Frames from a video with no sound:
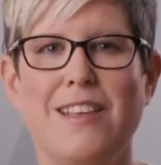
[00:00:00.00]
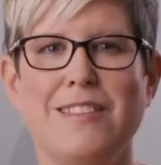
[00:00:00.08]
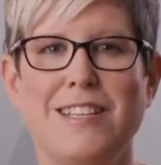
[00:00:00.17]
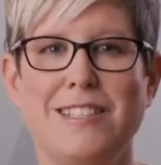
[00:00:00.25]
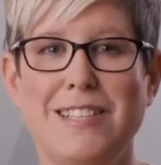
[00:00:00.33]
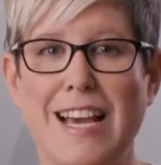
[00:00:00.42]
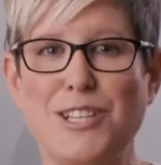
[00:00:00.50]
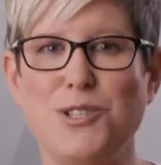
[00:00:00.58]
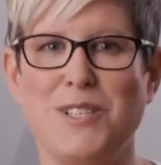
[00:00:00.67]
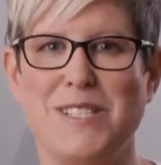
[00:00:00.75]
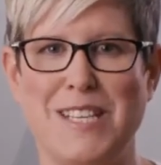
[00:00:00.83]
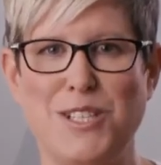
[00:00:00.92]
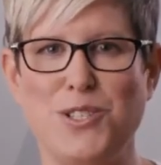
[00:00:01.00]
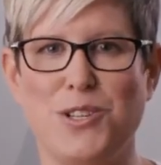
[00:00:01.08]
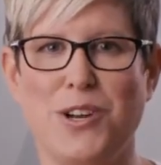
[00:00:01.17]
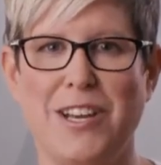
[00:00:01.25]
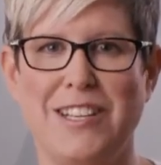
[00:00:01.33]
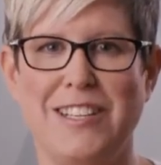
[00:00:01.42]
The detector is
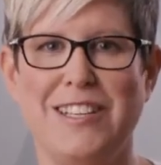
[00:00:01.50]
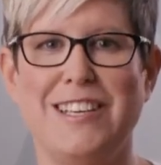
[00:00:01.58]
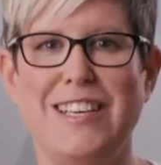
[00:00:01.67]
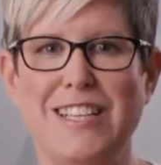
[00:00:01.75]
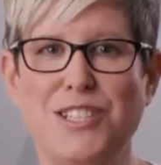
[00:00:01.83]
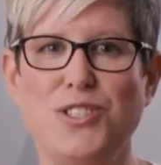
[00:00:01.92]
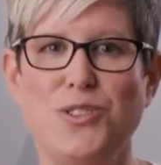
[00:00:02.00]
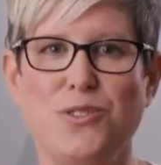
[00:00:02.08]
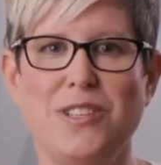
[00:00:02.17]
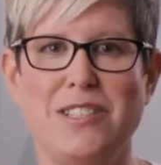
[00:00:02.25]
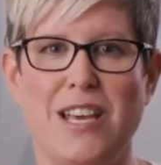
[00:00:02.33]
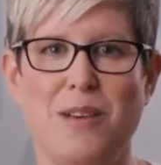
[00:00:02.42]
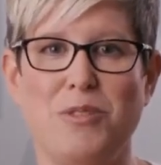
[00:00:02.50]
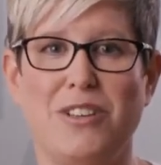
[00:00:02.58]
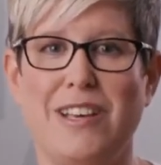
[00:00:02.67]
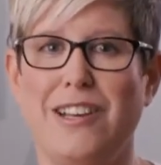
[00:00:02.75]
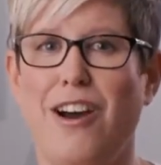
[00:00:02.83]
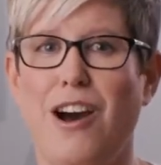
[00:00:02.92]
integrated into the table
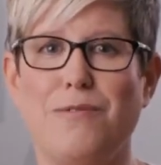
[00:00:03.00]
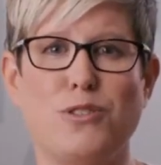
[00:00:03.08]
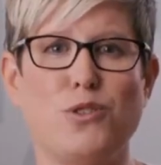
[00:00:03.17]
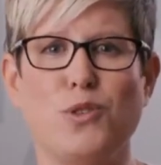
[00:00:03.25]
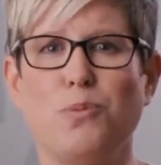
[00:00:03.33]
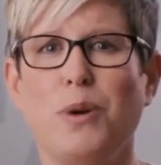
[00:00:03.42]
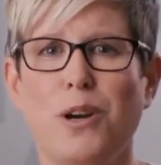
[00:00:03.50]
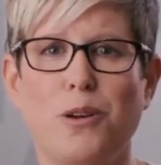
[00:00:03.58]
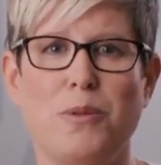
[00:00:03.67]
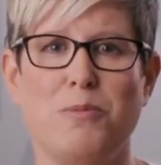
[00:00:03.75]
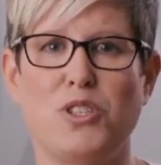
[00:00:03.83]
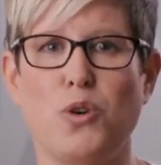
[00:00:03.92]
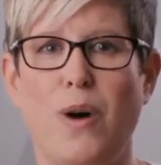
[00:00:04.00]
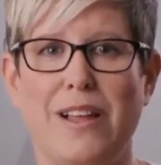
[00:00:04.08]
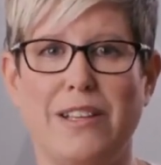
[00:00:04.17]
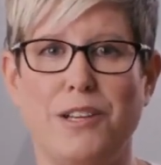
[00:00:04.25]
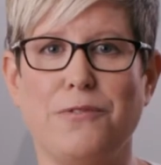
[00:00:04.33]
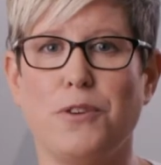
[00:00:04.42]
and offers superb image
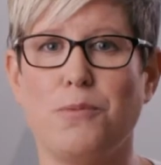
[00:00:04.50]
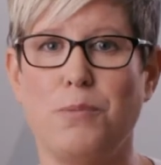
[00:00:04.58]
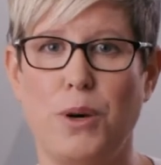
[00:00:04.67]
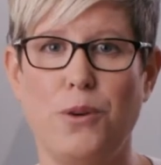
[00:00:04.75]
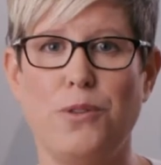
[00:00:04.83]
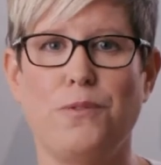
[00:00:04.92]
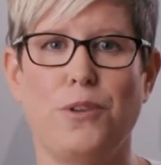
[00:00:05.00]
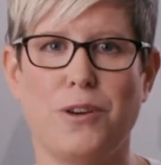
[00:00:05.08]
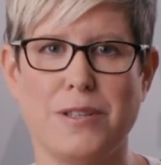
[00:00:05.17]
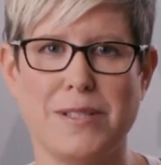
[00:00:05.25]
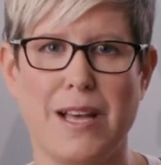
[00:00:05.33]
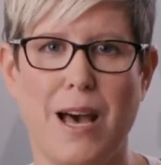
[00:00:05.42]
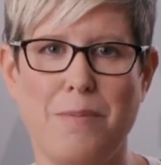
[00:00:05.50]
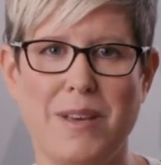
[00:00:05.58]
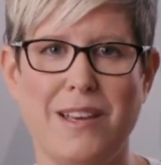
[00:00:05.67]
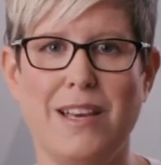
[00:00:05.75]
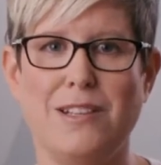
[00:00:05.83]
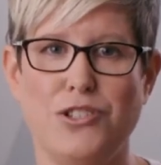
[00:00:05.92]
quality for both
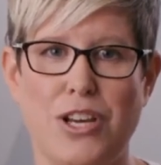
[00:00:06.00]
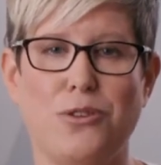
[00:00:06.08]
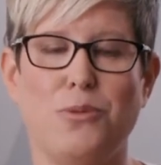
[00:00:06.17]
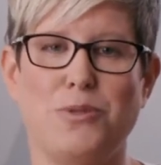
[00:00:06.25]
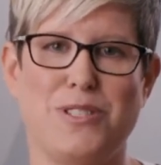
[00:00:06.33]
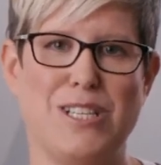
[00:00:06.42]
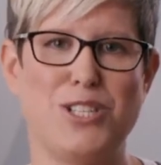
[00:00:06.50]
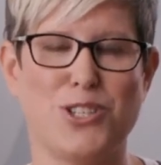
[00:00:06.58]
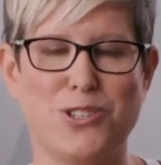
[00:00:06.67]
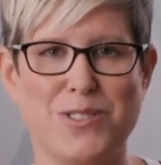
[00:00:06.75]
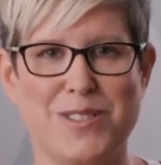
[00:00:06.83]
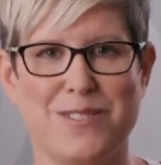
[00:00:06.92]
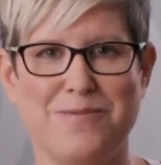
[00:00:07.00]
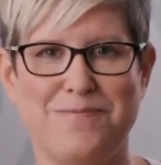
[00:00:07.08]
fluoroscopic and general procedures.